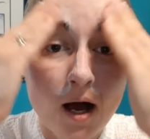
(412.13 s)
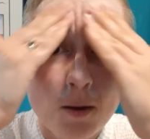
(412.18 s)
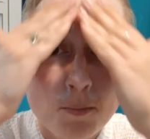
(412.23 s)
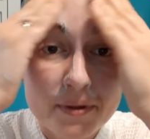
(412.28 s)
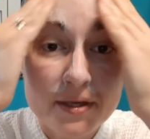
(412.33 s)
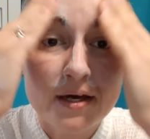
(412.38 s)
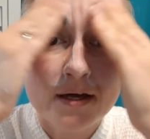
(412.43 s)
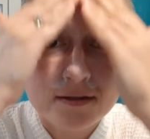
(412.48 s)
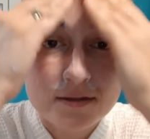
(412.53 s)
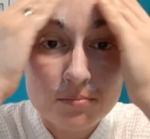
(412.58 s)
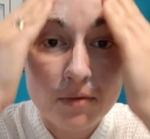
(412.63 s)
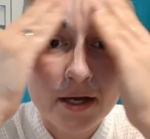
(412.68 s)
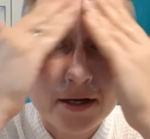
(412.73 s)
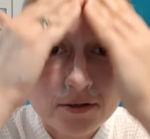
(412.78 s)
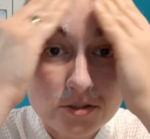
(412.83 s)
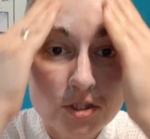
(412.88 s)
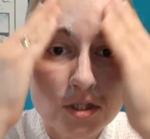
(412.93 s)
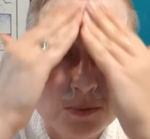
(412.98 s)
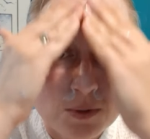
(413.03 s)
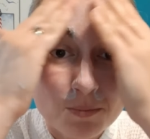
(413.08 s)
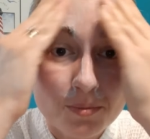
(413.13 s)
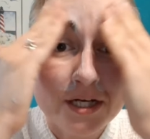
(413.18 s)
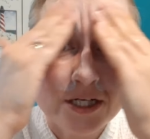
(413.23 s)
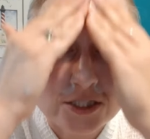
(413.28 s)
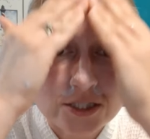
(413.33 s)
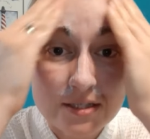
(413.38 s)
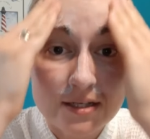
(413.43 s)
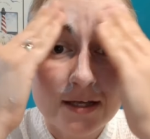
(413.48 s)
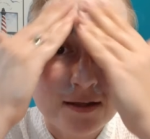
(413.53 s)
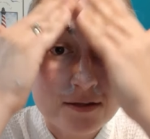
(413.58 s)
because the
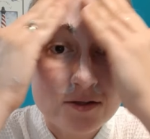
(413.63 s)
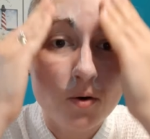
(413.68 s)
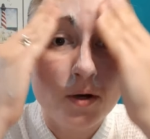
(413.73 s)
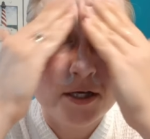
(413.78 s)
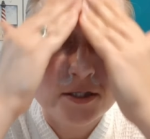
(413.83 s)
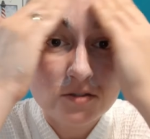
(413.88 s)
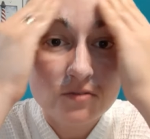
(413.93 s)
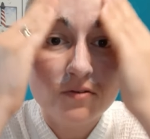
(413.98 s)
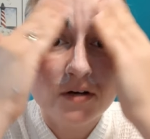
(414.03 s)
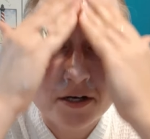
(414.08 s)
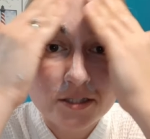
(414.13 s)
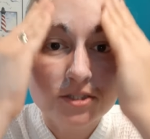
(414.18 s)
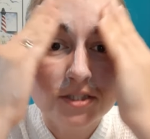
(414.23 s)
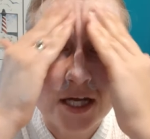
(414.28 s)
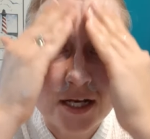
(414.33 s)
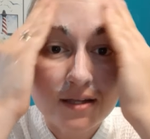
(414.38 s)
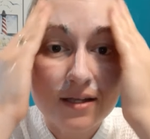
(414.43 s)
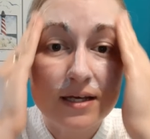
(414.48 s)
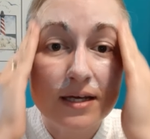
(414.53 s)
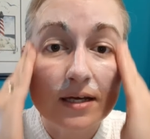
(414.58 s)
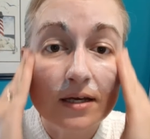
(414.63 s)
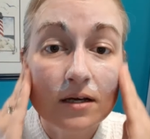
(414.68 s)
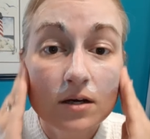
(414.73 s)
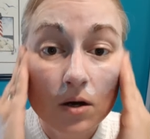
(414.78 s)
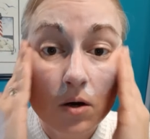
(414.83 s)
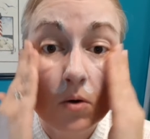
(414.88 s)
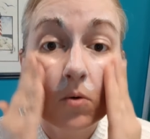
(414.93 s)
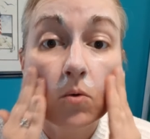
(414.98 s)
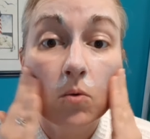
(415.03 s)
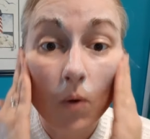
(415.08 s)
microdermabrasion is going to very gently
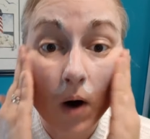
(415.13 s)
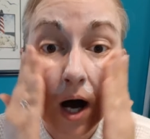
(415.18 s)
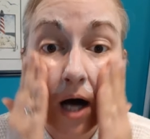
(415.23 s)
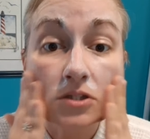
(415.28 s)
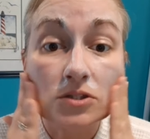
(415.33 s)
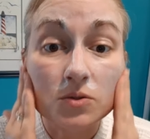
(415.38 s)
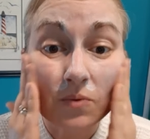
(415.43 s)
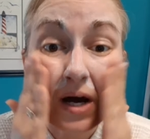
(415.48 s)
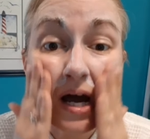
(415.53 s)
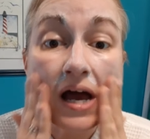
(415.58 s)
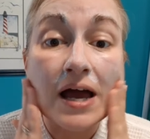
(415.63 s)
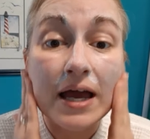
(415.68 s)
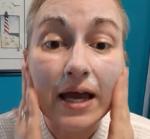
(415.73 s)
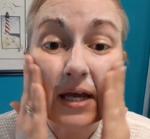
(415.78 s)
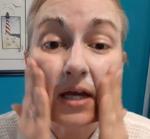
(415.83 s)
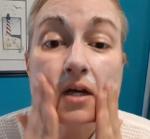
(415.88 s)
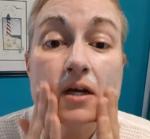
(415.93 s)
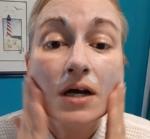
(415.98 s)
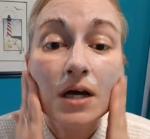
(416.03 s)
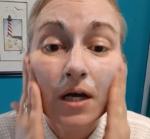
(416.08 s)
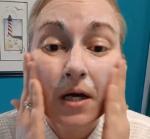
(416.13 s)
wash away,